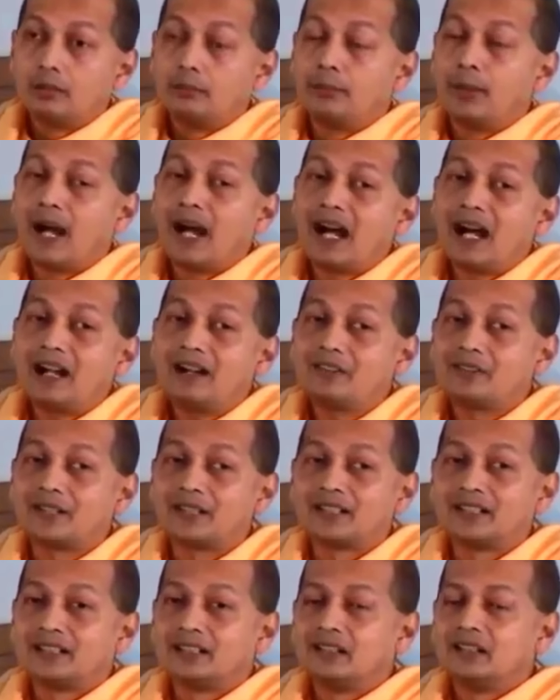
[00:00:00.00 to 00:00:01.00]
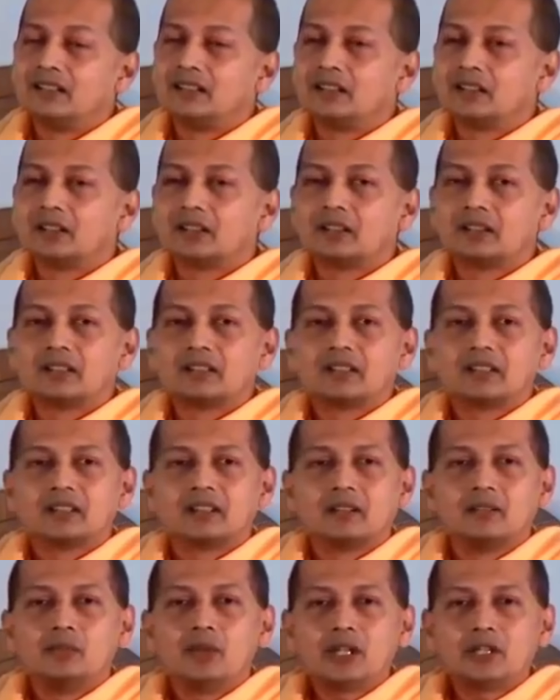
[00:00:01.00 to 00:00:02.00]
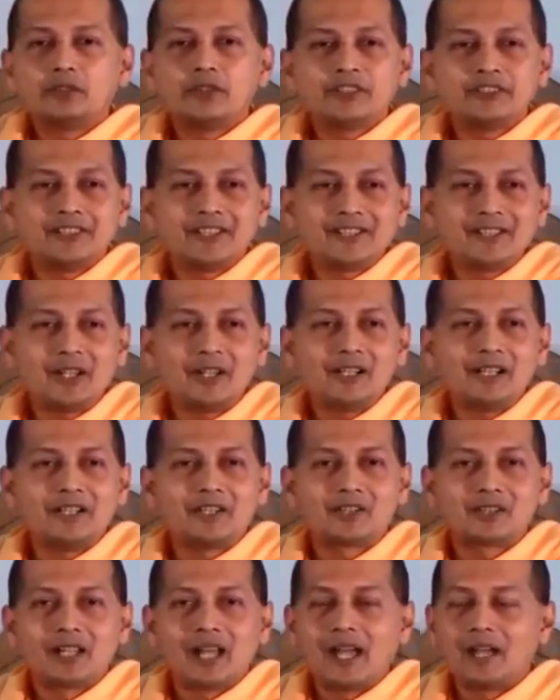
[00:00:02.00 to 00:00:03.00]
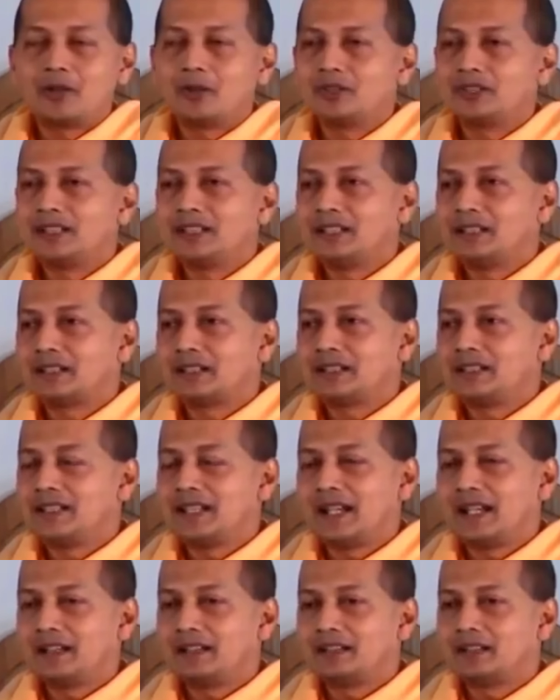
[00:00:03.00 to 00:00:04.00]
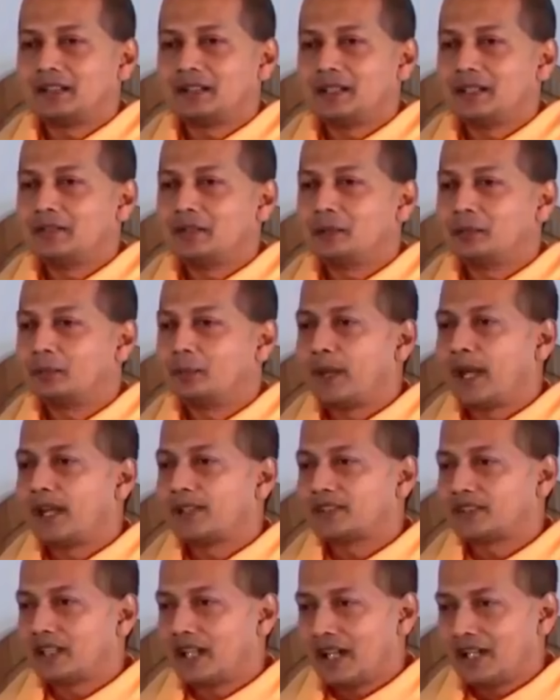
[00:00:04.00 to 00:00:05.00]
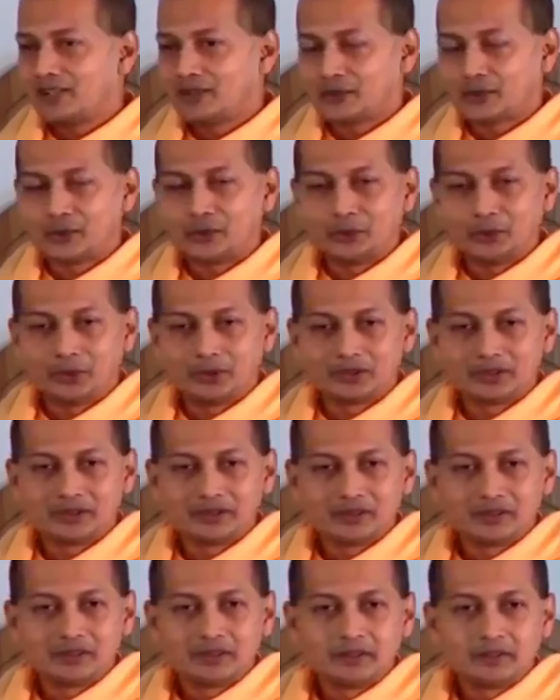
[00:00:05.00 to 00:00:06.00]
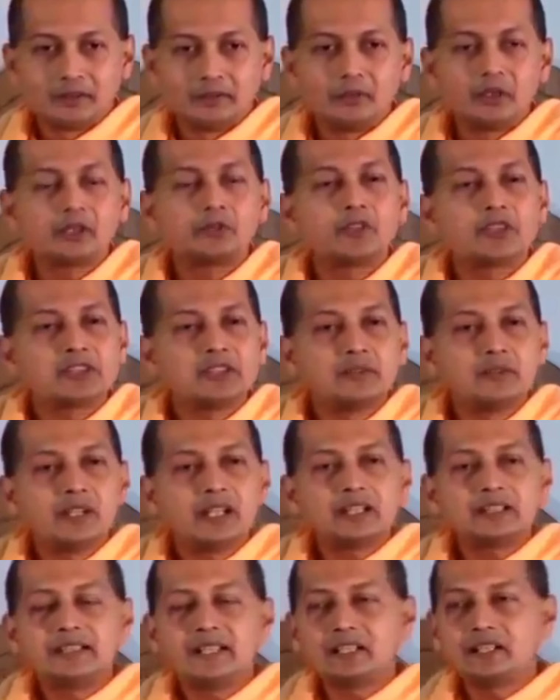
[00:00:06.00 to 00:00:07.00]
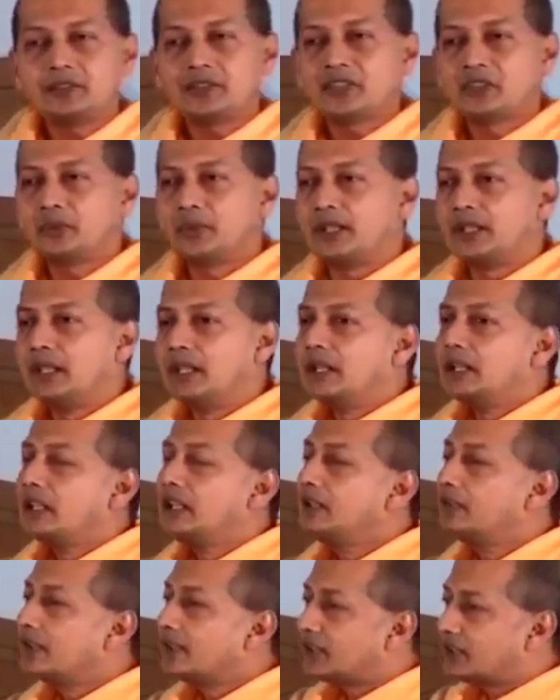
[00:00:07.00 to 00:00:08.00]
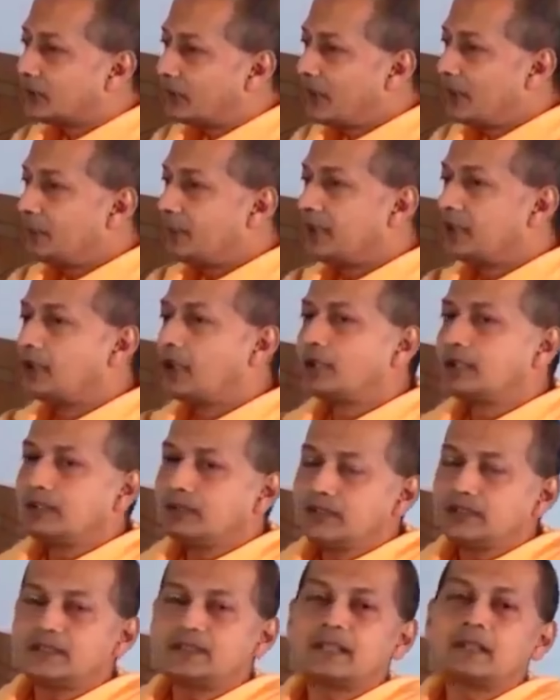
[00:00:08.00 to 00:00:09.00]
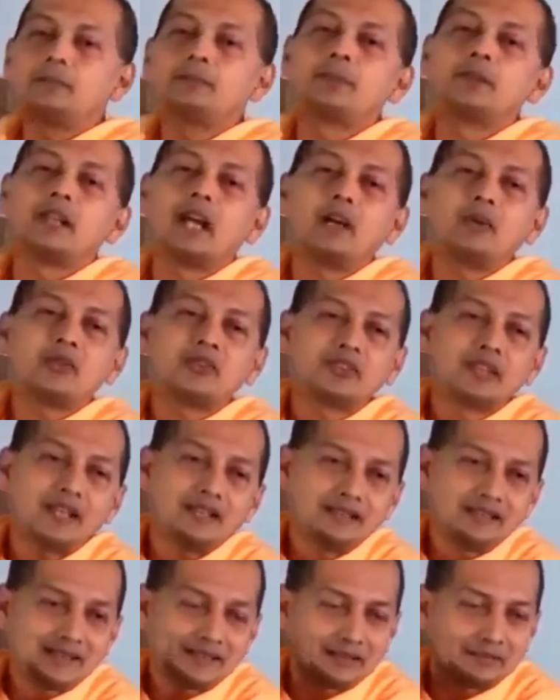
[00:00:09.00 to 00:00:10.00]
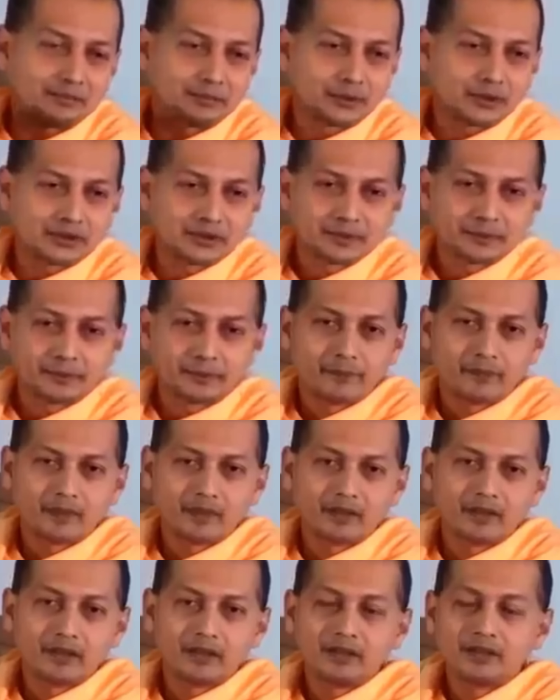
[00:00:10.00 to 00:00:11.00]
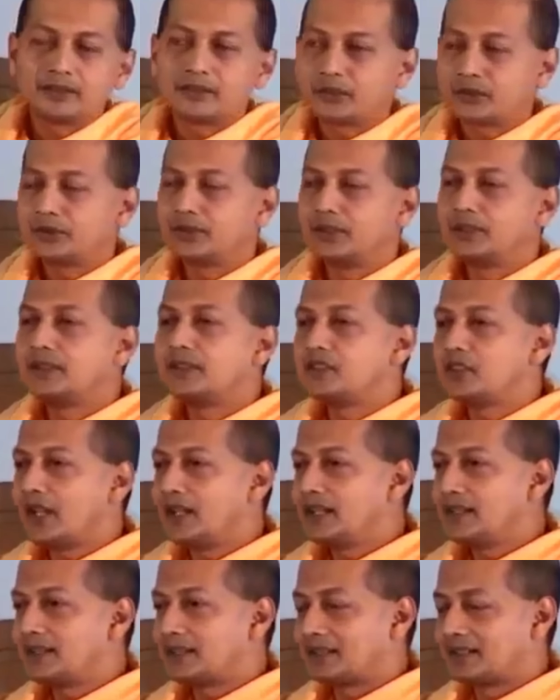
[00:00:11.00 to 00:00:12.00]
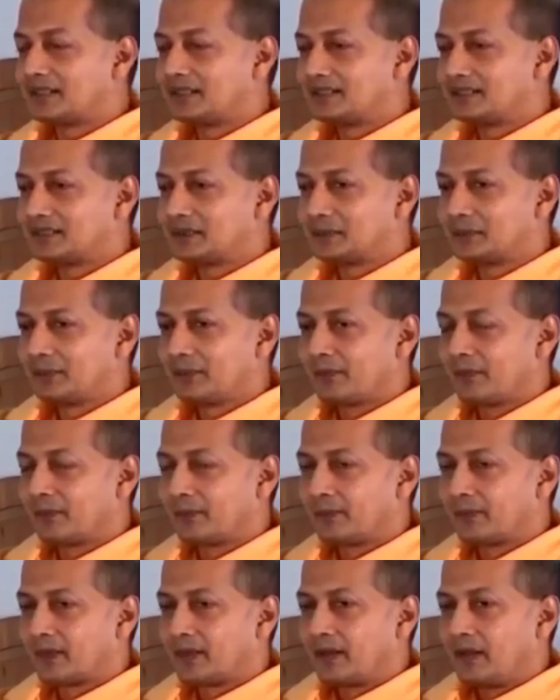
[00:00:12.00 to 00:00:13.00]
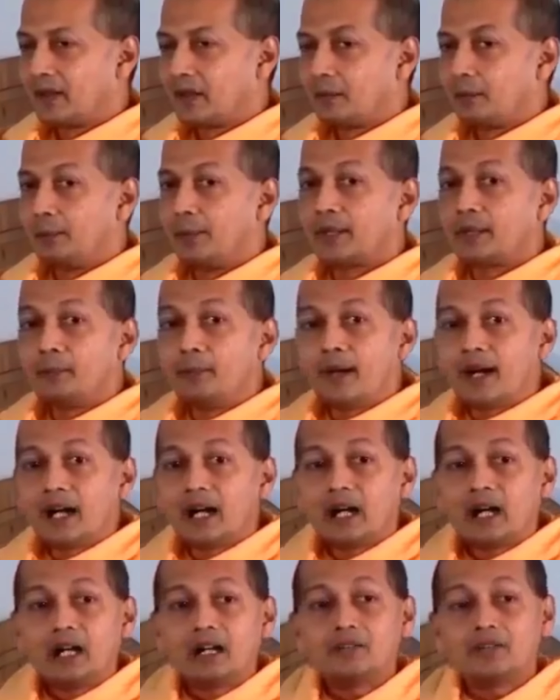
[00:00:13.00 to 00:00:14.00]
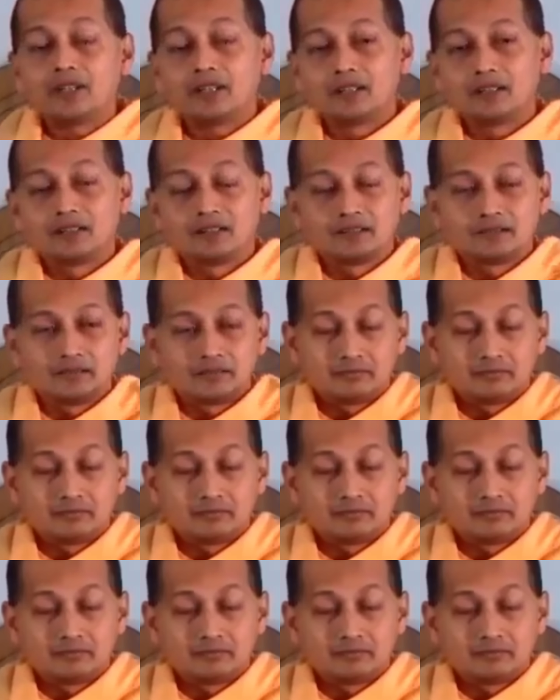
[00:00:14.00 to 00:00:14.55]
bhava. What was his knowledge? I don't think he had even passed high school. What was the work that he was doing? He was sweeping, not even the temple, outside the temple. This is a janitor. But bhava,